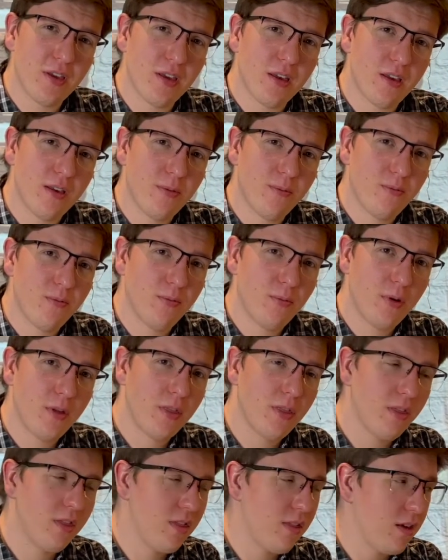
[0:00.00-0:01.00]

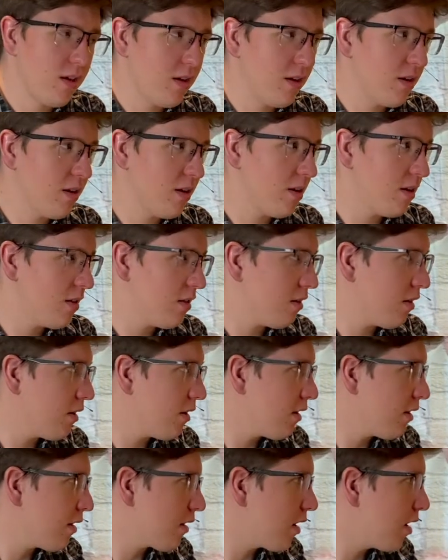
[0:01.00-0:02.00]
with
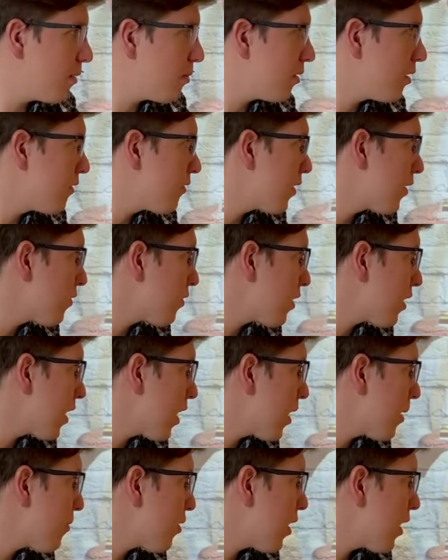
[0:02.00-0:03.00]
a couple of different
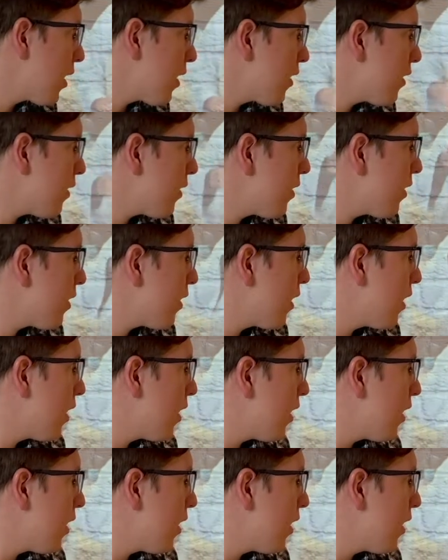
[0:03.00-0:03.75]
camera angles.